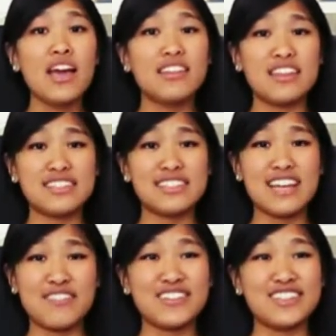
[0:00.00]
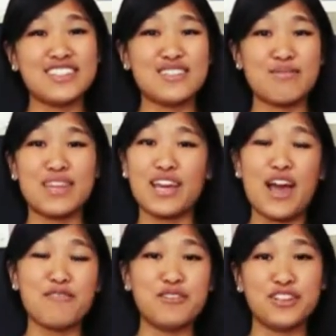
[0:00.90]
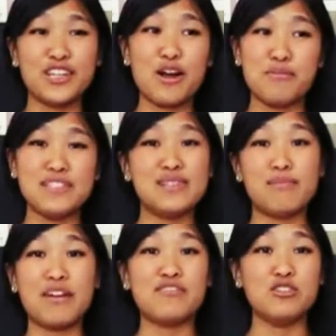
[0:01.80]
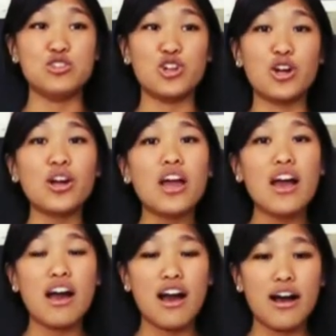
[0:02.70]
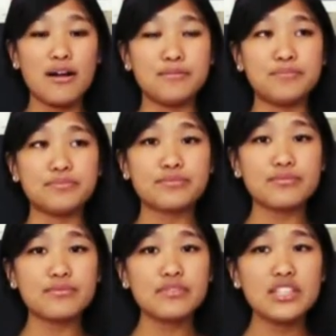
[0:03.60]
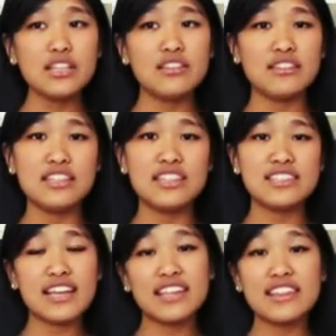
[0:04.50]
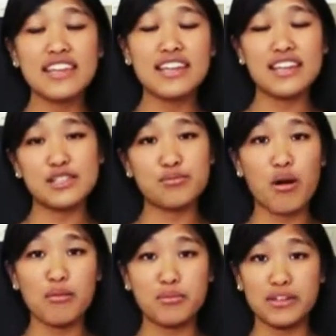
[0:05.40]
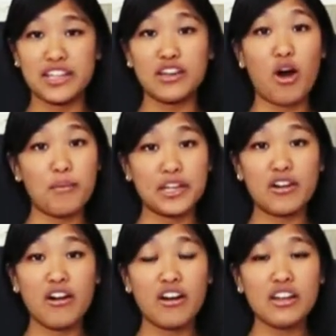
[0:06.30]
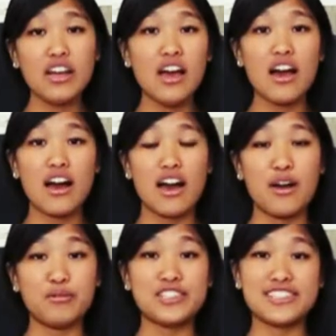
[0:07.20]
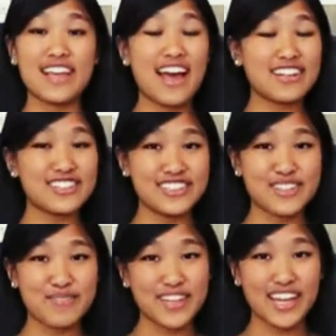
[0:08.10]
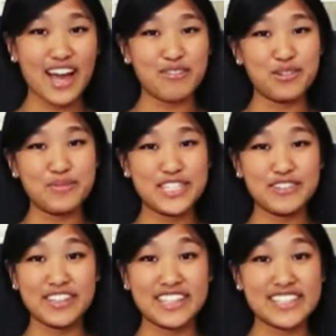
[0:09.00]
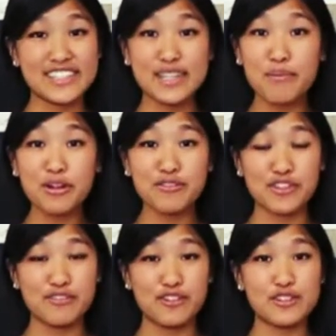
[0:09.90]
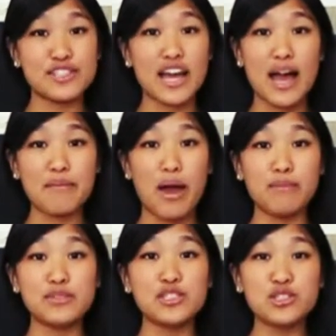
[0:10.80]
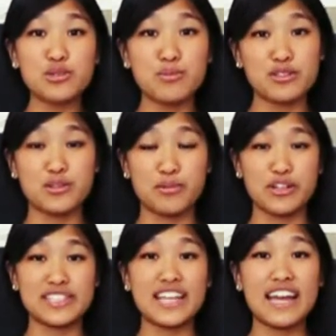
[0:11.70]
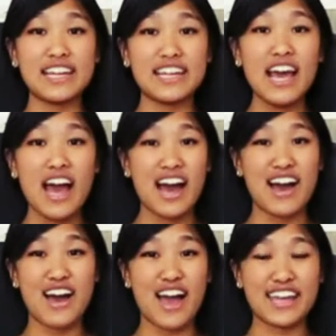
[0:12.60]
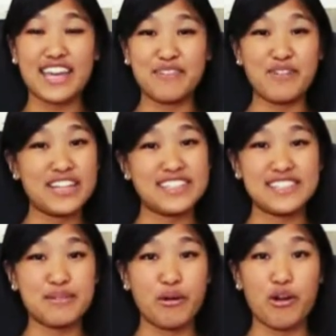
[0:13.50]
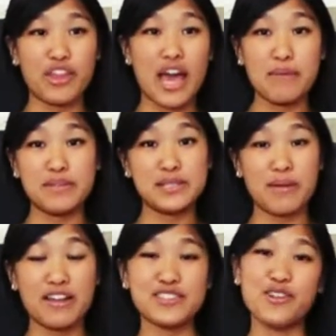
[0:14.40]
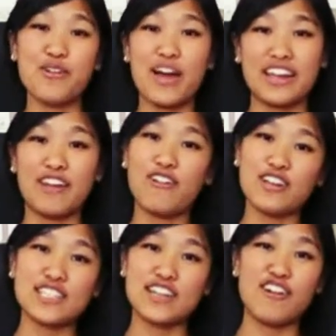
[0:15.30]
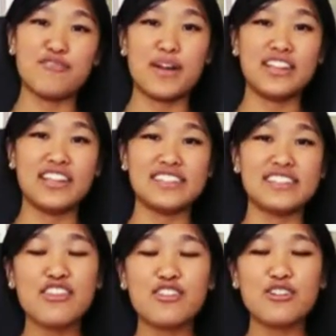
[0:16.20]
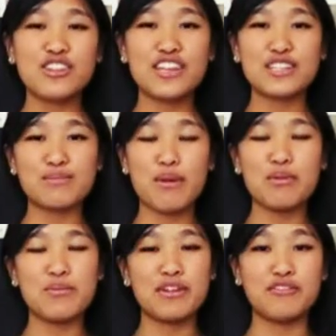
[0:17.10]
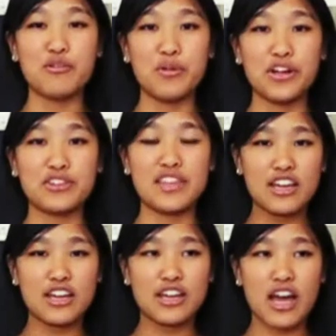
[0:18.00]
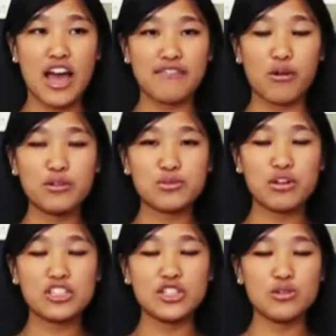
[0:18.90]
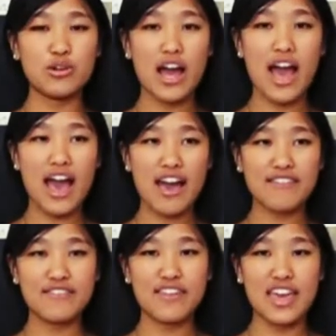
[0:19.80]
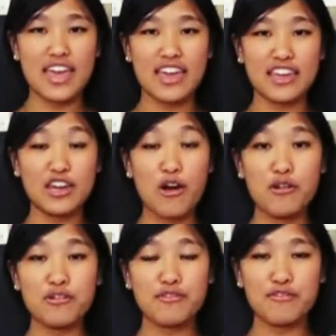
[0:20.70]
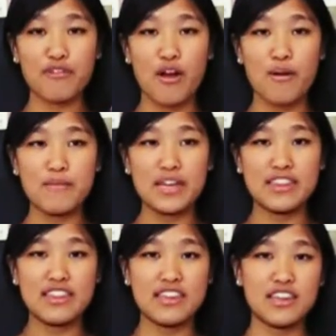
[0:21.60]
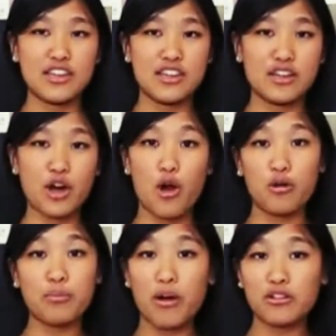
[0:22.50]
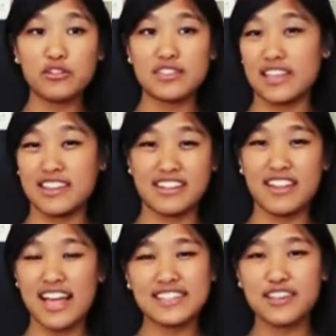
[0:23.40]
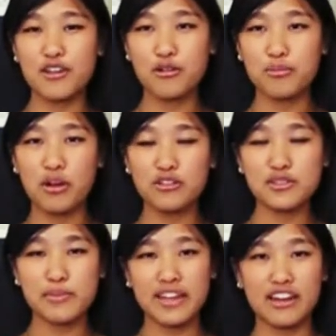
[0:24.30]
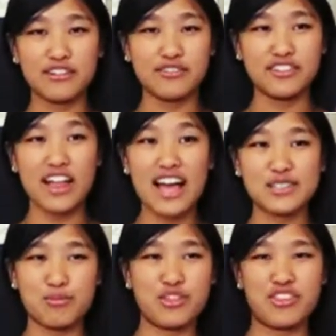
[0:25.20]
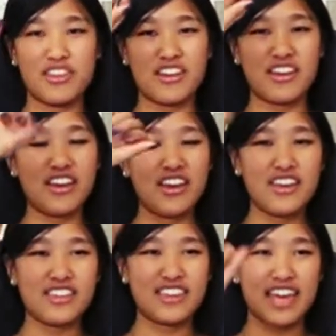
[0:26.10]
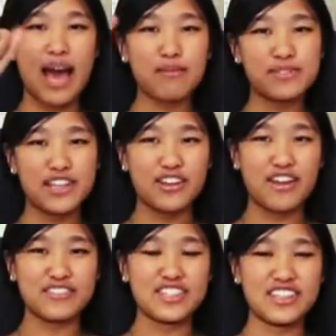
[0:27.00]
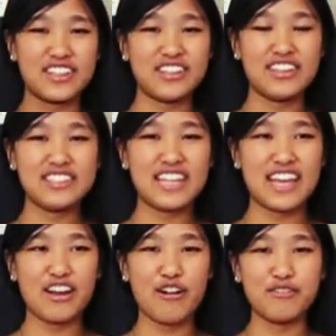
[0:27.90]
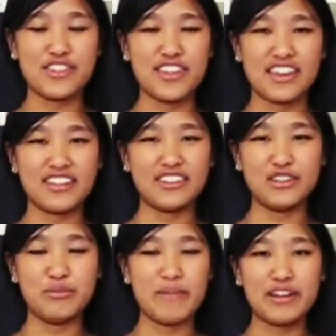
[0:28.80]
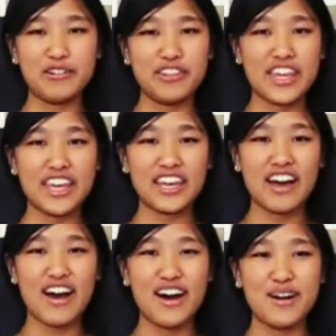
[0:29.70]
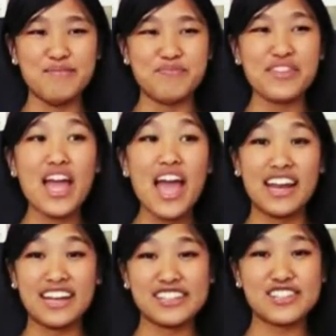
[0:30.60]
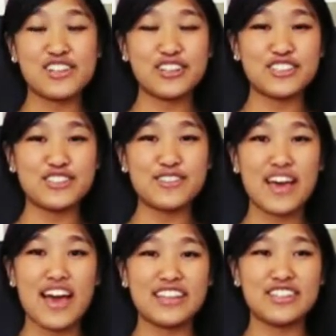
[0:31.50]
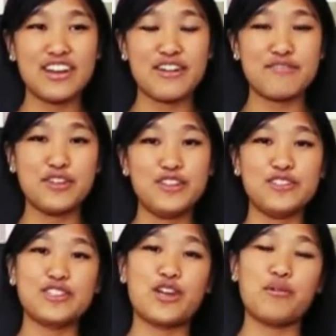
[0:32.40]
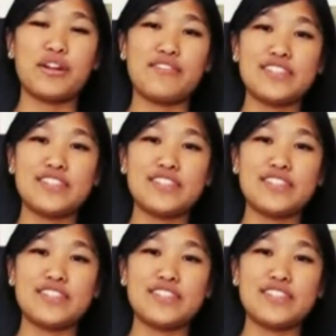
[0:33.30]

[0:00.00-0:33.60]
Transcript: that's definitely something I really hope is in my future. The second thing is probably Comic-Con. Which is actually something I will be doing this summer for the first time. I'm super, super excited. I can't wait to see what all the hype is about, so I can cross that off my list. The third thing is maybe a bit of a weird thing. I've always wanted to have a Coke from the Coke bottles, like the classic Coke bottles made out of glass with the caps that you have to take off with like a little metal thing. And I actually got to do that a few years ago when I